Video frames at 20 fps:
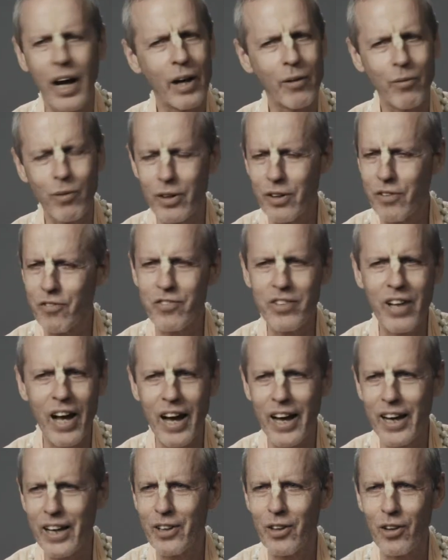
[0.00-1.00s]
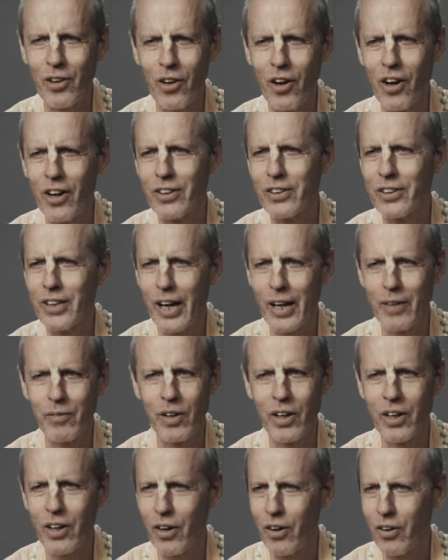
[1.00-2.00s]
I would have died a long time
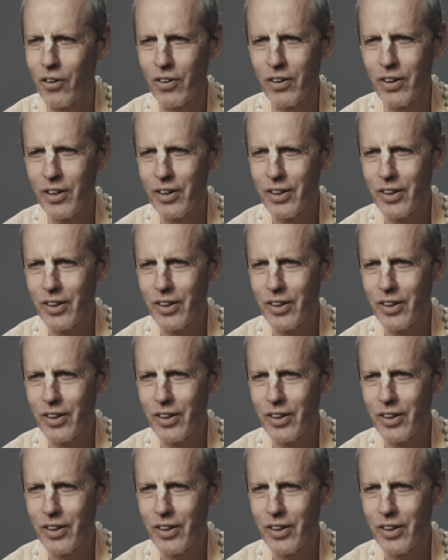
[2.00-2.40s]
ago?